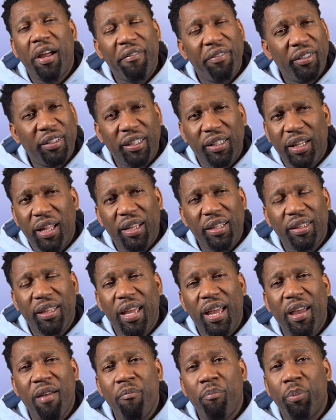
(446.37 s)
everything like
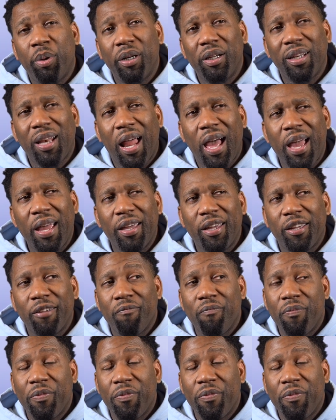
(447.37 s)
that, but like,